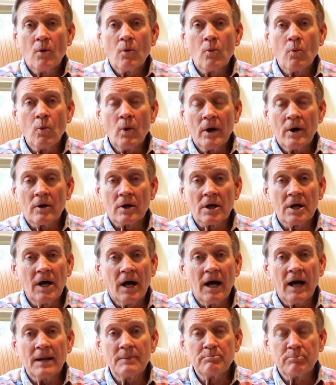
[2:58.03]
where
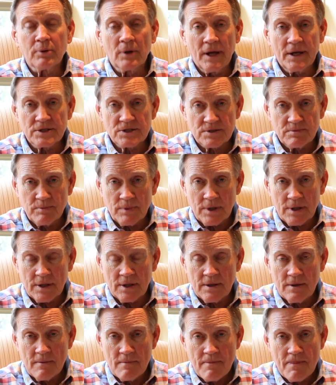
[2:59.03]
God blessed
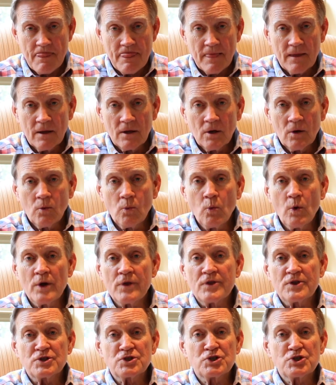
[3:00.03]
me with